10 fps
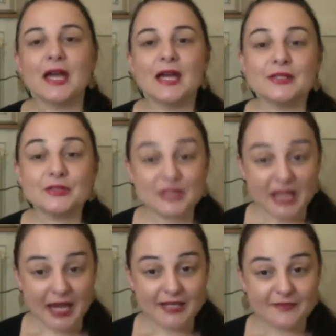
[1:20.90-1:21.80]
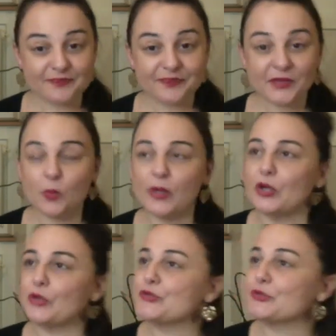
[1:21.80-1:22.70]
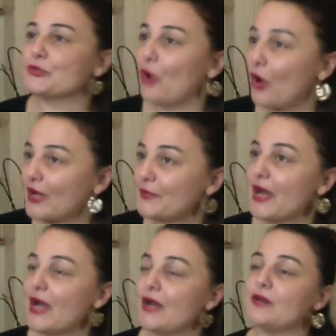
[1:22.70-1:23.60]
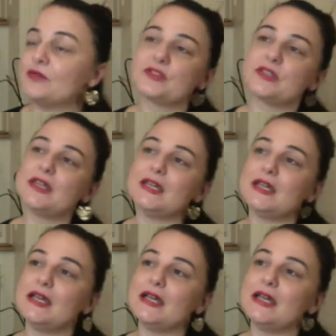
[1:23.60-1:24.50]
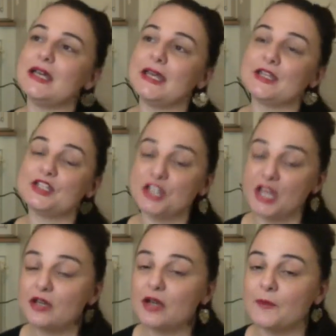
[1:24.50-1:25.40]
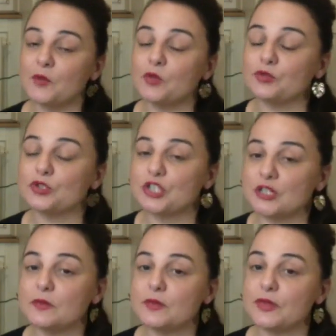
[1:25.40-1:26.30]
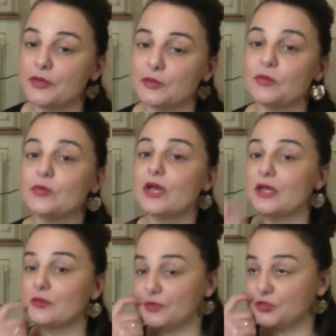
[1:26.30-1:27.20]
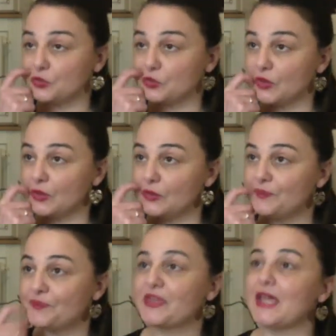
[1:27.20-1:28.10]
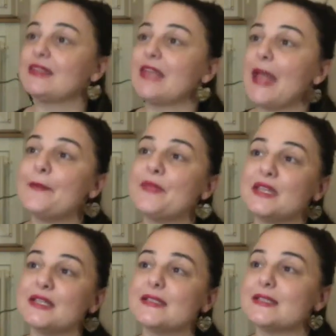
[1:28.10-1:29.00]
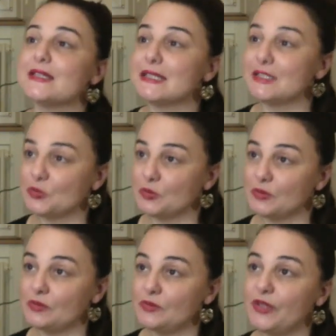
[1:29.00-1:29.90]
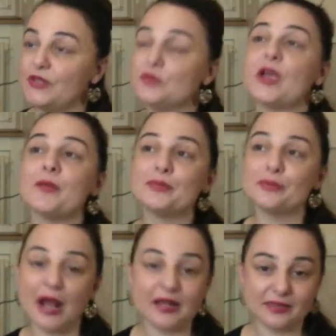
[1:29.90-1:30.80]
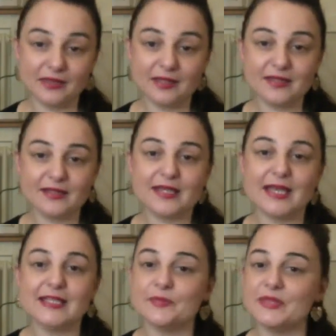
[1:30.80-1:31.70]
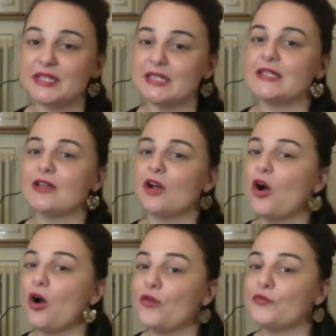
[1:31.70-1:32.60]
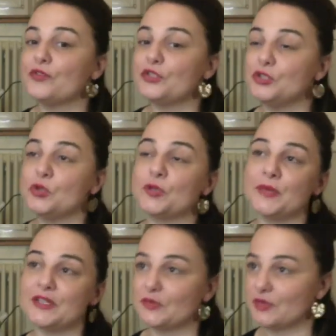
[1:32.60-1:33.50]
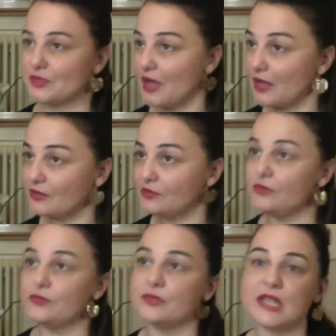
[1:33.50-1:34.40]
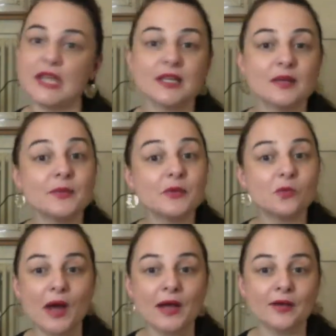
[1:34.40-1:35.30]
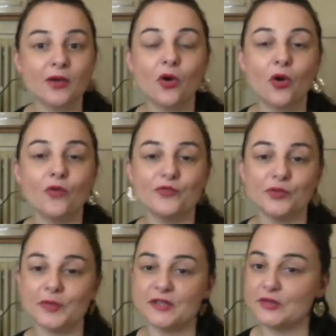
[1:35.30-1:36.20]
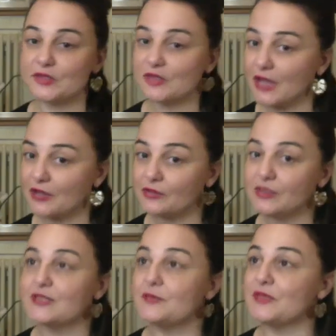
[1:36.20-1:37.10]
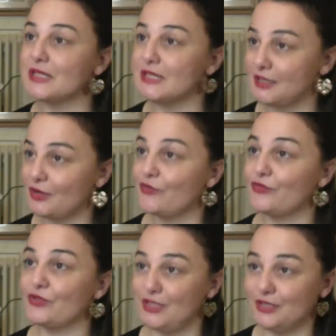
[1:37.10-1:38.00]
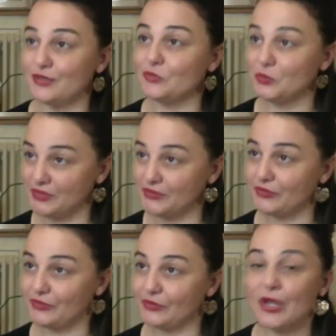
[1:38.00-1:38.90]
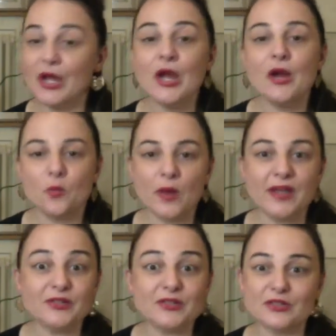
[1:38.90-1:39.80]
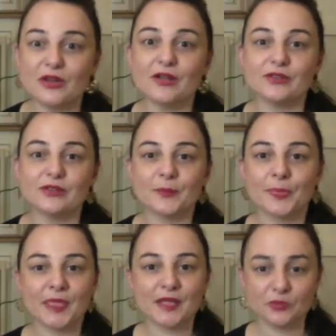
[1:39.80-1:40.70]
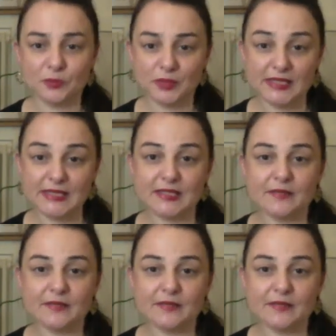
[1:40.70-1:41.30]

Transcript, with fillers: Today, we're going to talk about and I share, I'm going to share with you a ritual a 10 minutes ritual that you can practice at the beginning of your mesocycle. On day number one of your mesocycle, at the beginning of your inner winter, when you start to bleed.